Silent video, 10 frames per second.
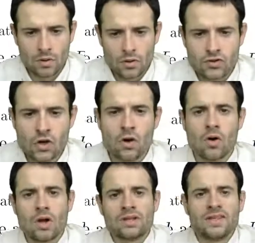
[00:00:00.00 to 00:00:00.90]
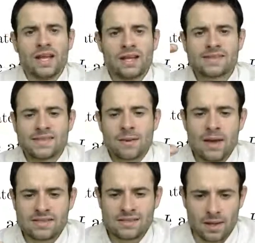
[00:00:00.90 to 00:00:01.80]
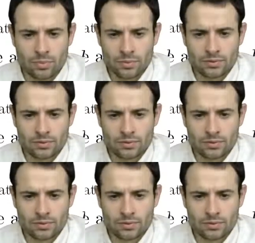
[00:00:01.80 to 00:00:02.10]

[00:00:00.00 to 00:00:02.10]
So take it step by step.